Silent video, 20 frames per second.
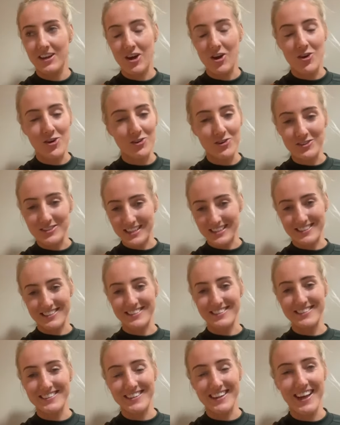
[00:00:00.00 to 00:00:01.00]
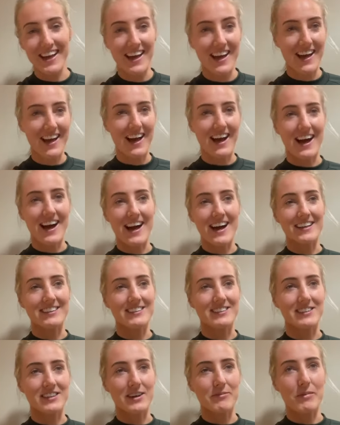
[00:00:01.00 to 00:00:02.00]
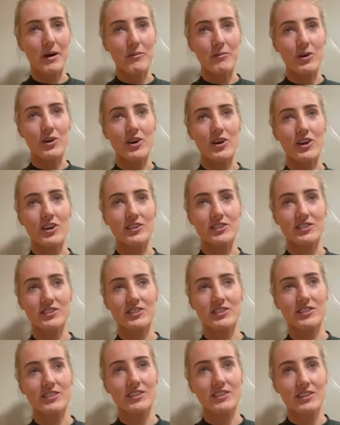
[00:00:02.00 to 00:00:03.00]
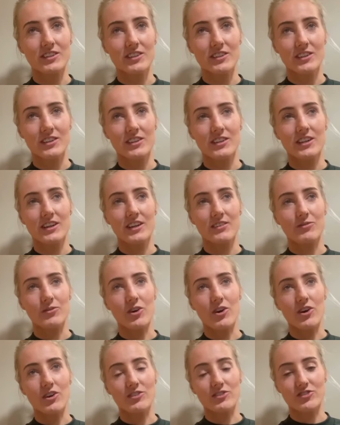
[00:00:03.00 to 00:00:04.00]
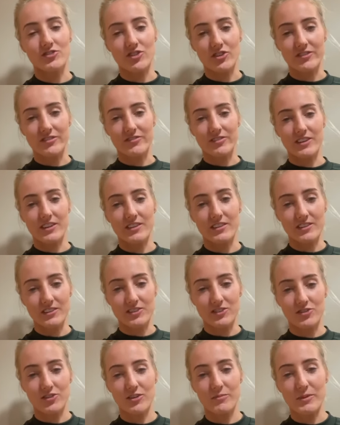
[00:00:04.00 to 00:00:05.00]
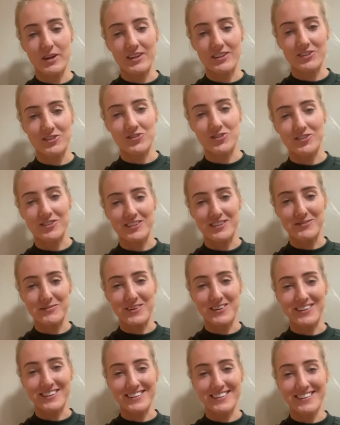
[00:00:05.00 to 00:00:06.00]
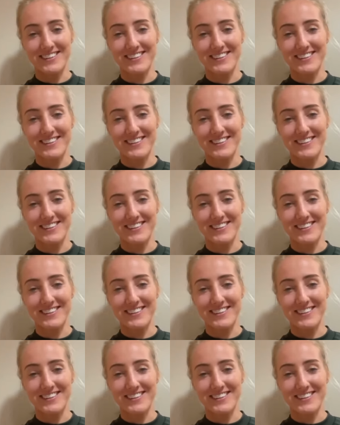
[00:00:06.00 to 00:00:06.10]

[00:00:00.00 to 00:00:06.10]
Whose isn't? And my worst was geography. It's not my strongest point.